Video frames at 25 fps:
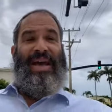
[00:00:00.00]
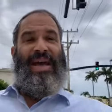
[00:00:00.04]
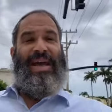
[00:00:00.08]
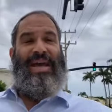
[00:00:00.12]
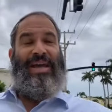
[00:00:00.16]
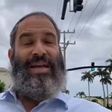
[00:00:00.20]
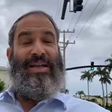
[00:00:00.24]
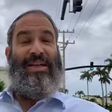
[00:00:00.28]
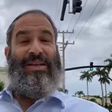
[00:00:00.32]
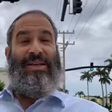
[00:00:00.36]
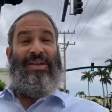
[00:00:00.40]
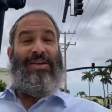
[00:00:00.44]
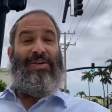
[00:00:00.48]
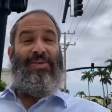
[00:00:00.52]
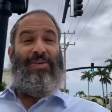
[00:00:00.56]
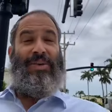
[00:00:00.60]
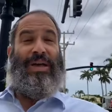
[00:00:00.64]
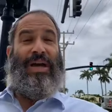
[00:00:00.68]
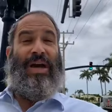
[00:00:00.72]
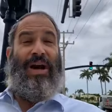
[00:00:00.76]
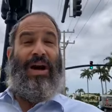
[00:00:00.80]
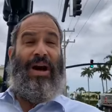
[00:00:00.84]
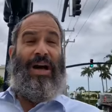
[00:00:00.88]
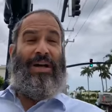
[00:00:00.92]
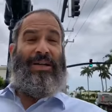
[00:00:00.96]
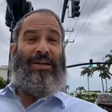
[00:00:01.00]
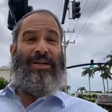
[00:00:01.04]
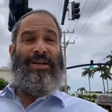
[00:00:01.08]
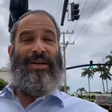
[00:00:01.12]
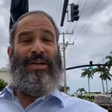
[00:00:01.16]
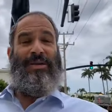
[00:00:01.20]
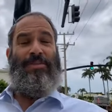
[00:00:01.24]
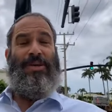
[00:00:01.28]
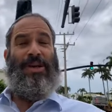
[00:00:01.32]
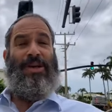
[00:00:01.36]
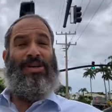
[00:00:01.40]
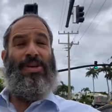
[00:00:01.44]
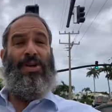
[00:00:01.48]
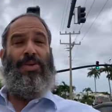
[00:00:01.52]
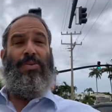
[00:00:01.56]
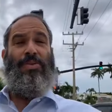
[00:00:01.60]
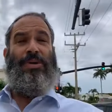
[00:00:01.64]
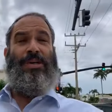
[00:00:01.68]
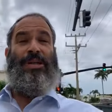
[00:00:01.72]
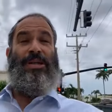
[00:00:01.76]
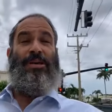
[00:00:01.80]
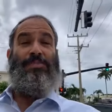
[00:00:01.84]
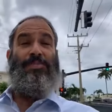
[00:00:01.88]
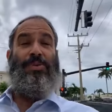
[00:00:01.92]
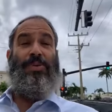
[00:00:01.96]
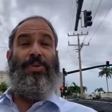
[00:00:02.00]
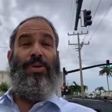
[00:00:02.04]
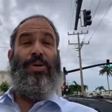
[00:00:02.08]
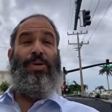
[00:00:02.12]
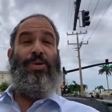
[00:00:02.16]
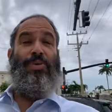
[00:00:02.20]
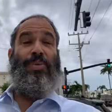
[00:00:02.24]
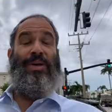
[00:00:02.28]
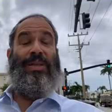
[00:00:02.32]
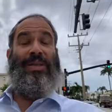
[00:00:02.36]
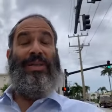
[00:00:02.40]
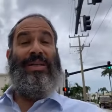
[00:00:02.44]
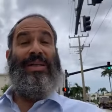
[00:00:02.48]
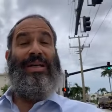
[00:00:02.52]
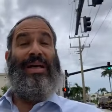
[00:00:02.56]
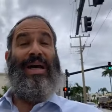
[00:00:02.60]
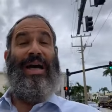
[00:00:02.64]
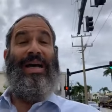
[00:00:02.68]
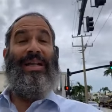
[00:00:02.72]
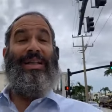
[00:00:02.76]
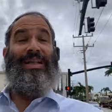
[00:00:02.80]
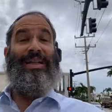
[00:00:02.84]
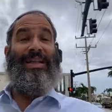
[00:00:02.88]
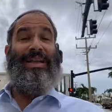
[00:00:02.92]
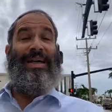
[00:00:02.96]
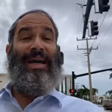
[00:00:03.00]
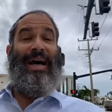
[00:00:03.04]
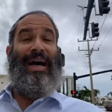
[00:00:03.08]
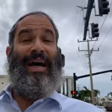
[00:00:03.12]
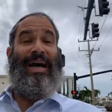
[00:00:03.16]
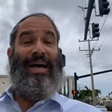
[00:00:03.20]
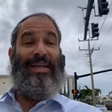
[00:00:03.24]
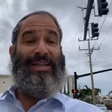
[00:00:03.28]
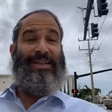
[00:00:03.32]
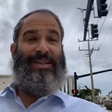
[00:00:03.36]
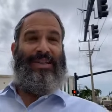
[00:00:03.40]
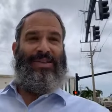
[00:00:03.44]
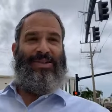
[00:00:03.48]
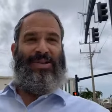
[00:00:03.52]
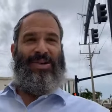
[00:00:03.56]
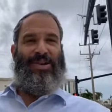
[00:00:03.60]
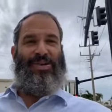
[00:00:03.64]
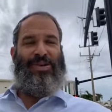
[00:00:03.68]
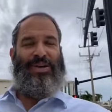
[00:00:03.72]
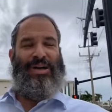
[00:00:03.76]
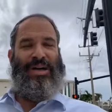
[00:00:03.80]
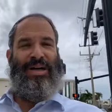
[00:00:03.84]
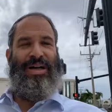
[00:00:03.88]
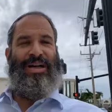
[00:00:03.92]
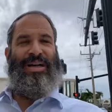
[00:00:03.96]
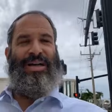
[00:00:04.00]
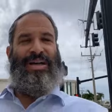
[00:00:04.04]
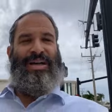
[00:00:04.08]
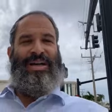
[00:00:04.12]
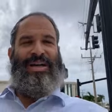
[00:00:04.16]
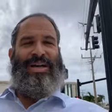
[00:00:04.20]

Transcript: And we honored him on Yom Kippur with an aliyah at the Torah.